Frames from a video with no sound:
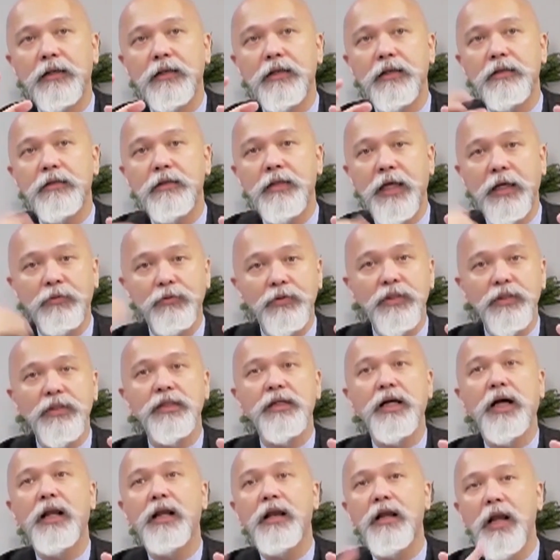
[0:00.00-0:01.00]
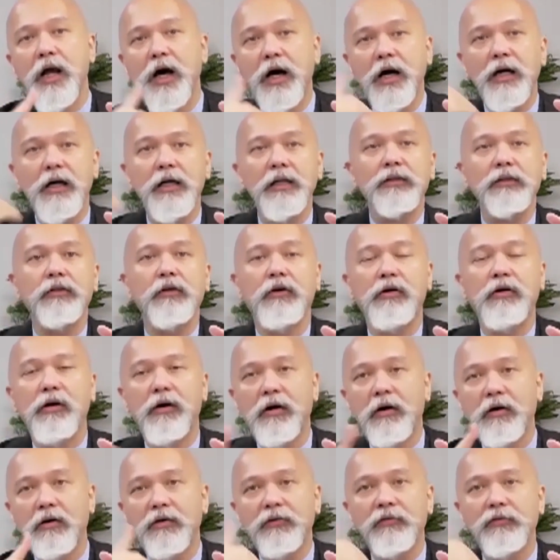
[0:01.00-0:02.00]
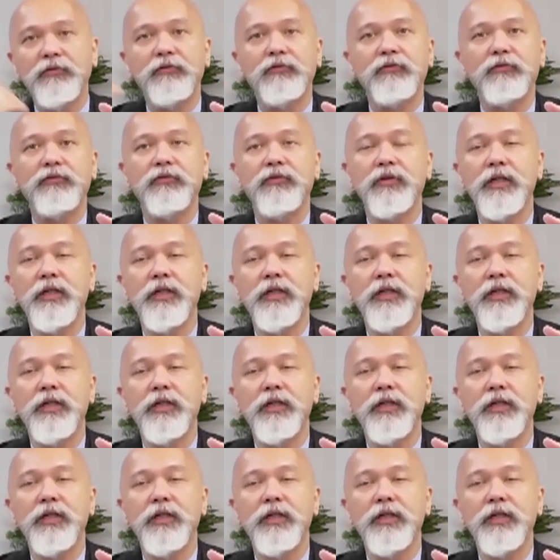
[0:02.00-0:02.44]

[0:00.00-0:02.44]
there was a lot of